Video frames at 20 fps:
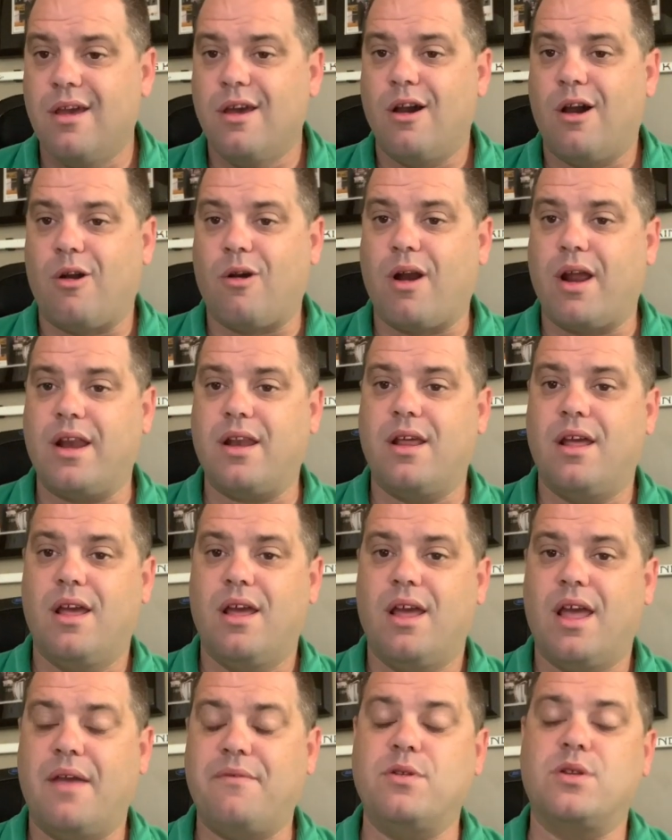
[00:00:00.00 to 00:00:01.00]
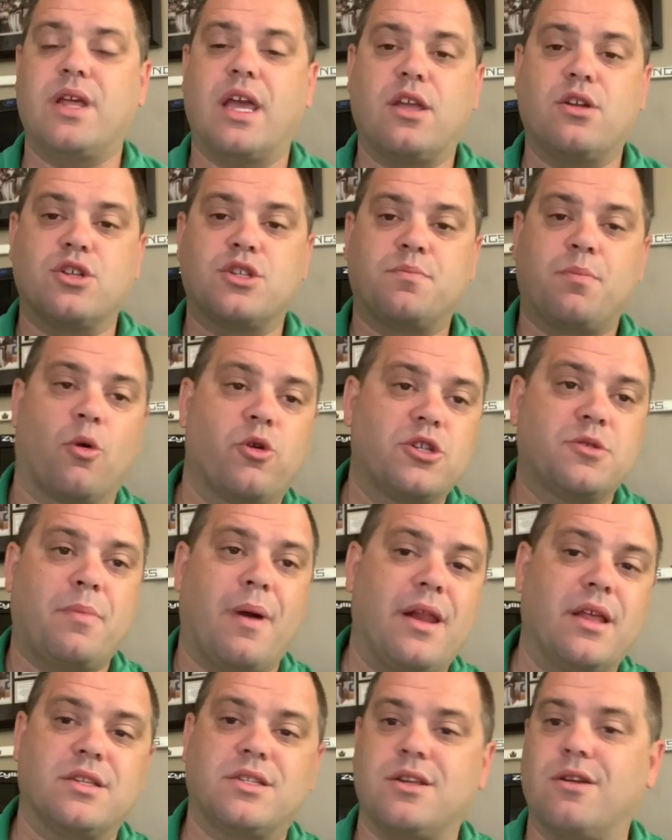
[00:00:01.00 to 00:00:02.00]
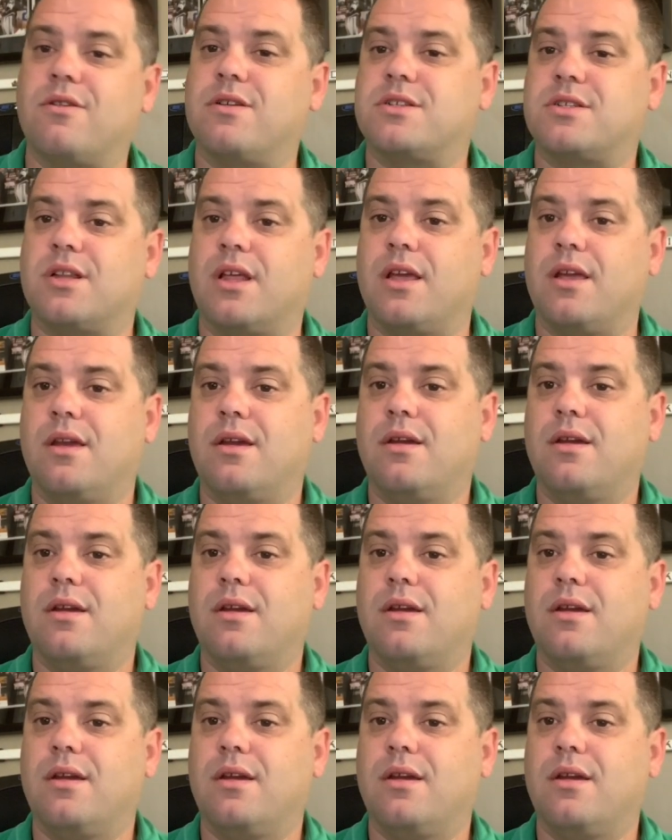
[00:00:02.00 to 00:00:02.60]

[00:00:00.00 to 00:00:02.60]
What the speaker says: all right? If you take your sports betting seriously,